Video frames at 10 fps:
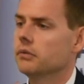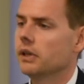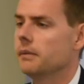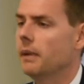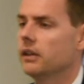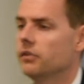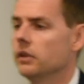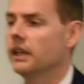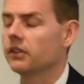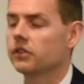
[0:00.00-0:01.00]
really many of
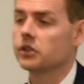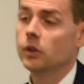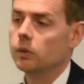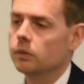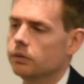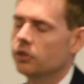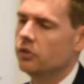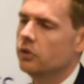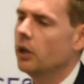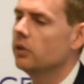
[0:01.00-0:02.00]
you this at all, as
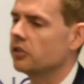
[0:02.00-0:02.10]
you know